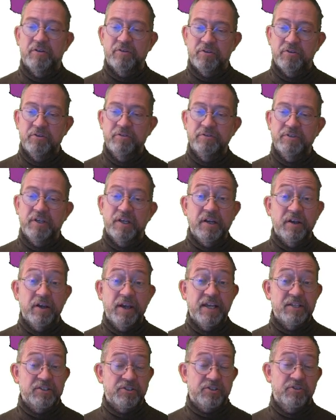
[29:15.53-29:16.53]
using
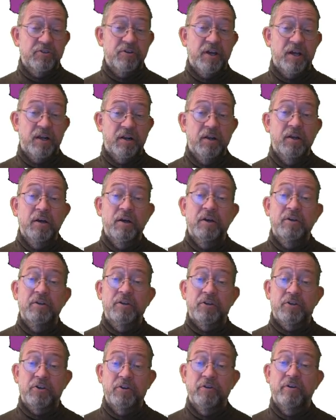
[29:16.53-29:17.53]
SQL
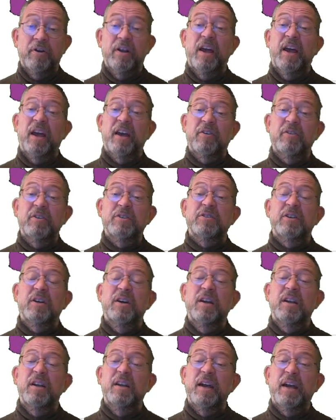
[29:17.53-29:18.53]
query language
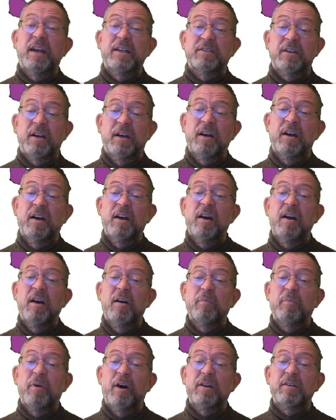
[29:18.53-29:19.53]
later.
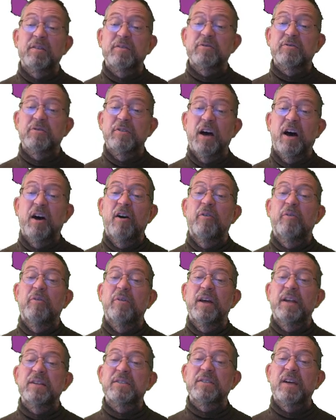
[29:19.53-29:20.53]
But now
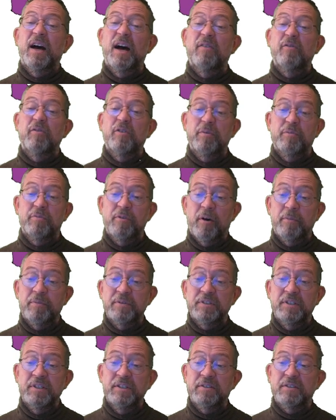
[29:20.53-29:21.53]
let's start with
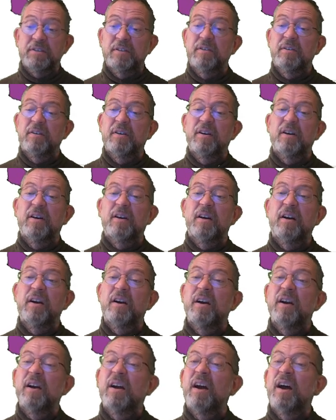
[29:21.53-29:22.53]
properties
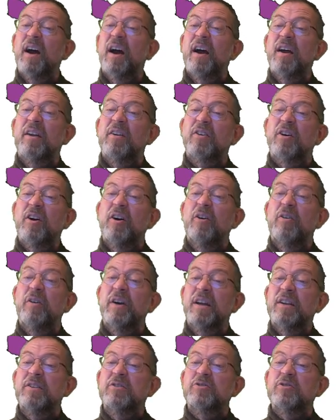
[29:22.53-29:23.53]
and go
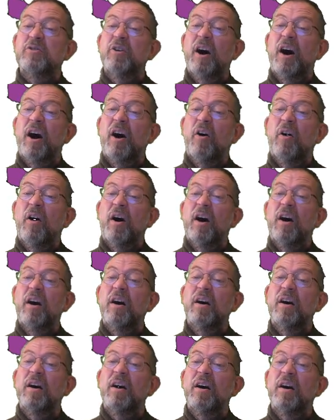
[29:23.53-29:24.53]
into our
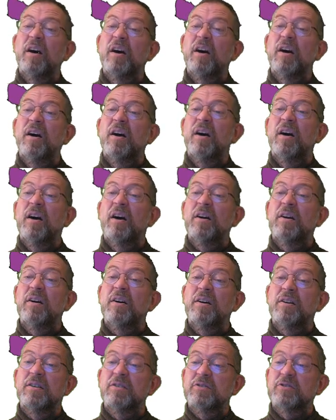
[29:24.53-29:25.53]

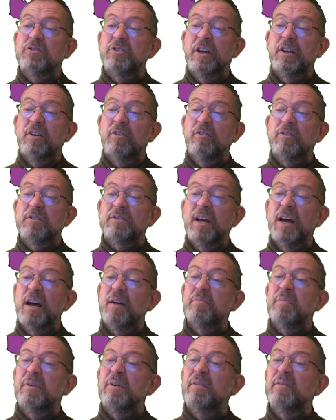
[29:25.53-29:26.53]
general
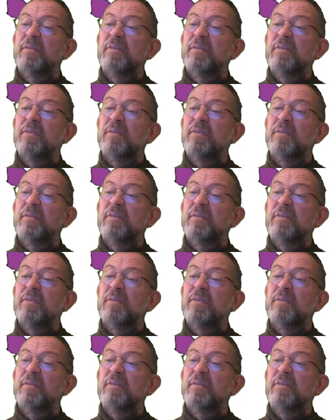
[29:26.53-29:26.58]
tab